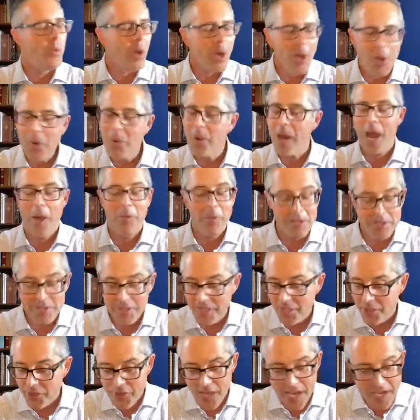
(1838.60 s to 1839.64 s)
Woo! I want
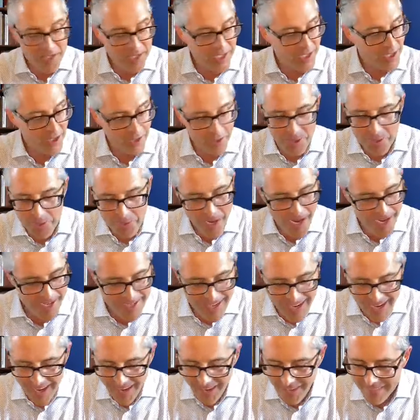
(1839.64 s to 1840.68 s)
you to thank the Lord right
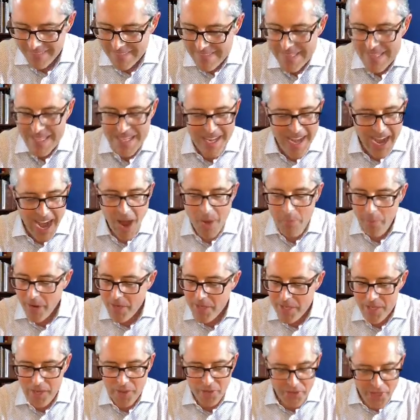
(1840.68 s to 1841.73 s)
now. I
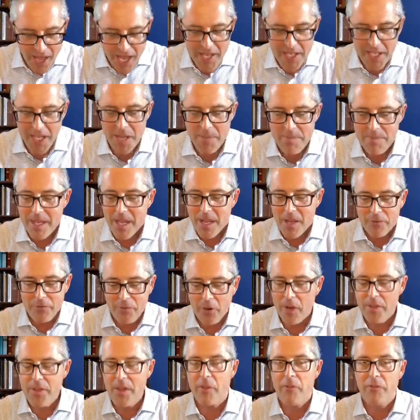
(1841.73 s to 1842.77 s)
want you to thank Him
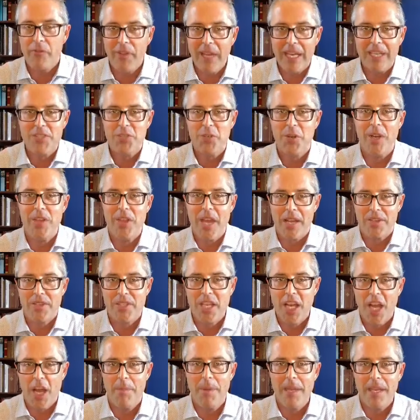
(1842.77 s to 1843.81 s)
for the victory that's
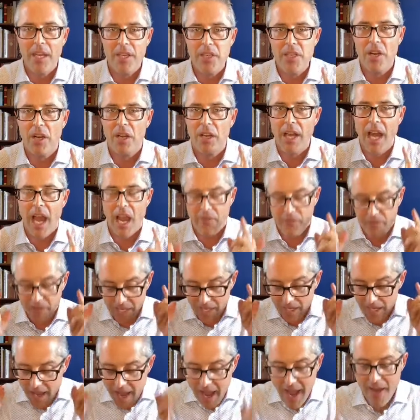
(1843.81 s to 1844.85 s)
coming in your life.
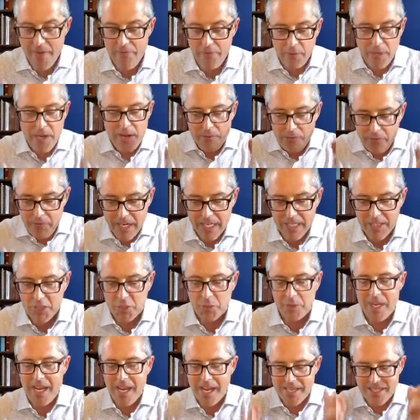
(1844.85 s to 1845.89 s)
In every
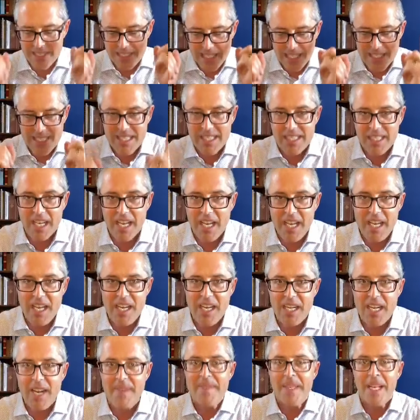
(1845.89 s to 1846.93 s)
victory is the
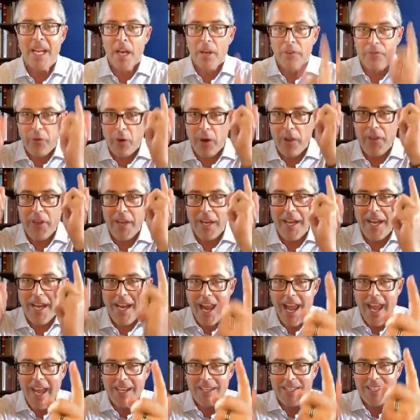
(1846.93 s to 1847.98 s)
seed for the
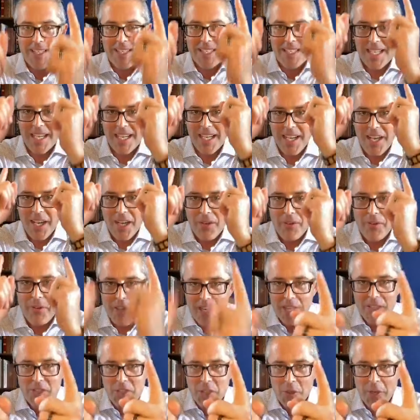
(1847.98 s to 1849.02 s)
next
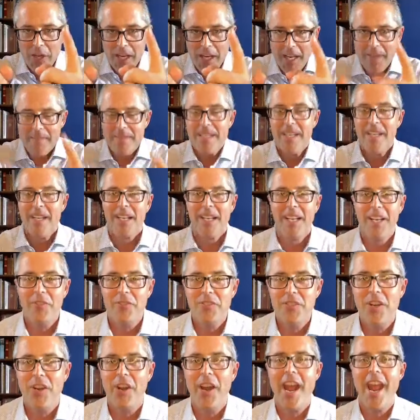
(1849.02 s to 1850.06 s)
victory.
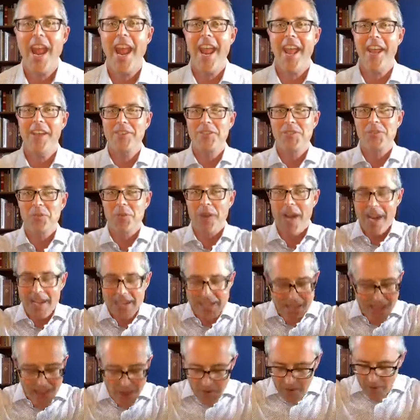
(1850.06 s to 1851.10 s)
Lift your hands right
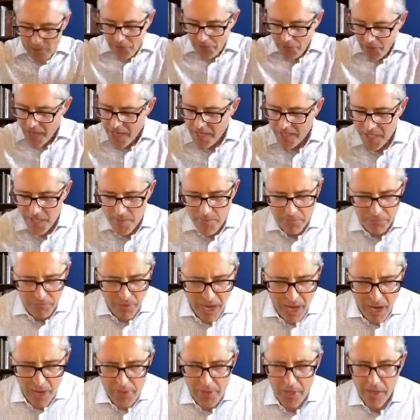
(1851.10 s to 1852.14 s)
now and thank Him.
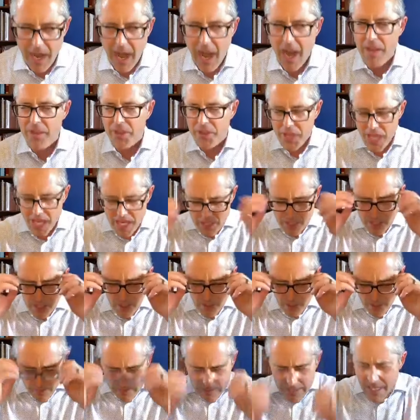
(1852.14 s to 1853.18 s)
Father, I thank
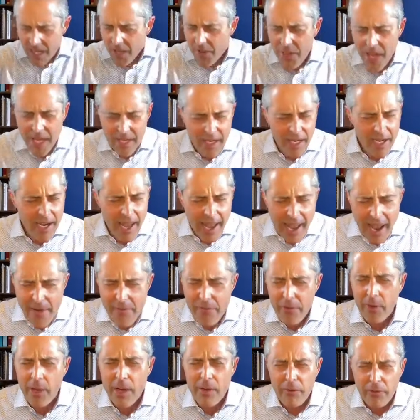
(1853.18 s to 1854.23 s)
you that in
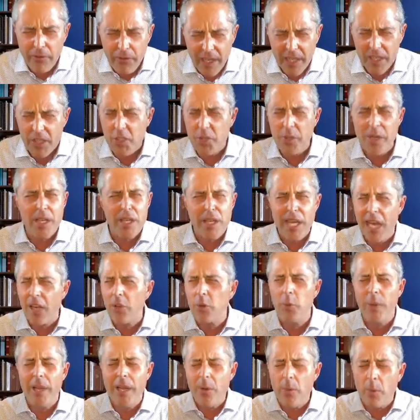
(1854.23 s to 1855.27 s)
every victory
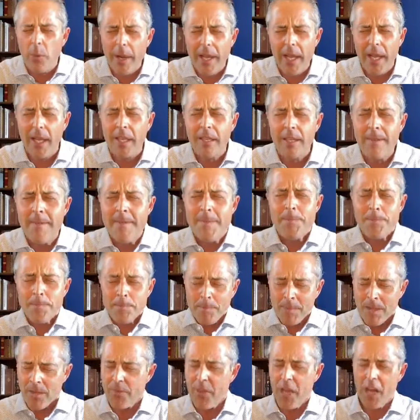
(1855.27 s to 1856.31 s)
that we win,
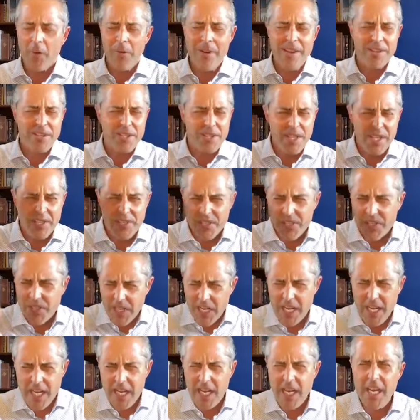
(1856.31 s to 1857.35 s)
there is the
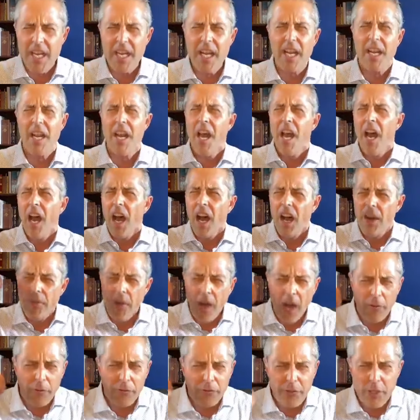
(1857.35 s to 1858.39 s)
seed of
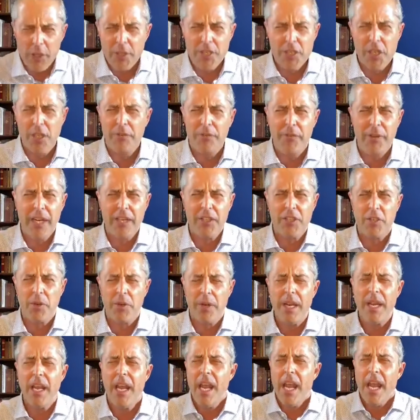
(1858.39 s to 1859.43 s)
our future
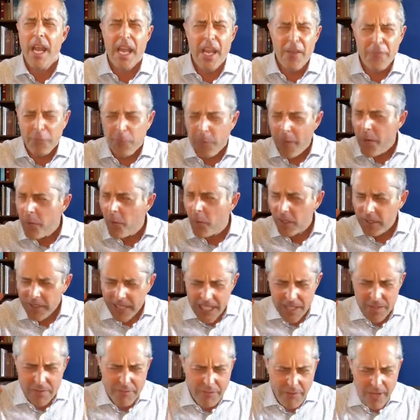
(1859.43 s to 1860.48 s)
victory if we will
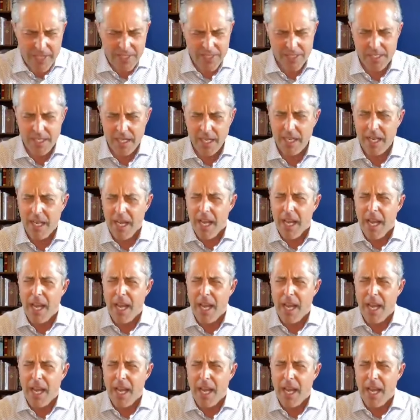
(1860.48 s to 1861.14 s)
invest it,